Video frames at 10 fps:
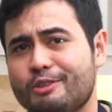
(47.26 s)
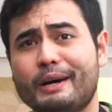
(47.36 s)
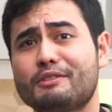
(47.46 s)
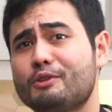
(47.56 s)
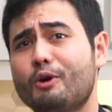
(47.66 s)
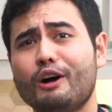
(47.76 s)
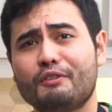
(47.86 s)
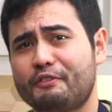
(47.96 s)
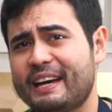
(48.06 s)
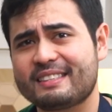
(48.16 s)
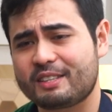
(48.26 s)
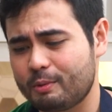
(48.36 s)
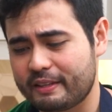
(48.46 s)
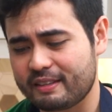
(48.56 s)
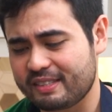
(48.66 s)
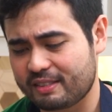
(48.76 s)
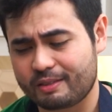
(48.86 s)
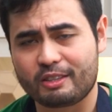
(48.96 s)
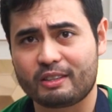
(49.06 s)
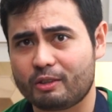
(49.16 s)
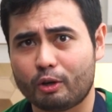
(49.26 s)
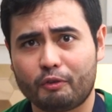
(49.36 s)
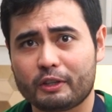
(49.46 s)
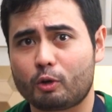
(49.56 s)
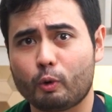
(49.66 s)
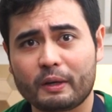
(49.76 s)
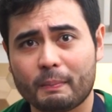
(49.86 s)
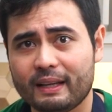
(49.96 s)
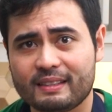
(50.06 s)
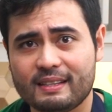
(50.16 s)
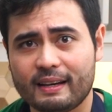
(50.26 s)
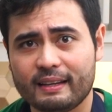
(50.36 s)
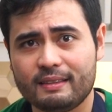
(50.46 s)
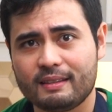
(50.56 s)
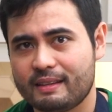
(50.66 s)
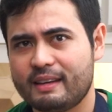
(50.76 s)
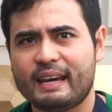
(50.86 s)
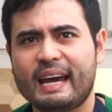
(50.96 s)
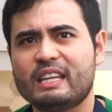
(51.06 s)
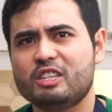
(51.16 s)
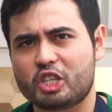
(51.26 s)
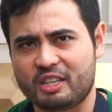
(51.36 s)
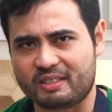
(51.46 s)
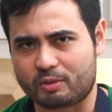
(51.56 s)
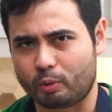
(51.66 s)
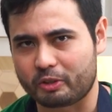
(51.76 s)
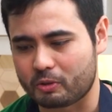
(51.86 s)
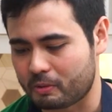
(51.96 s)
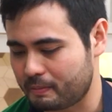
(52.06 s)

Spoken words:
don't have to go all fancy with this. You can go for the quick melty kind. Any cheese will do.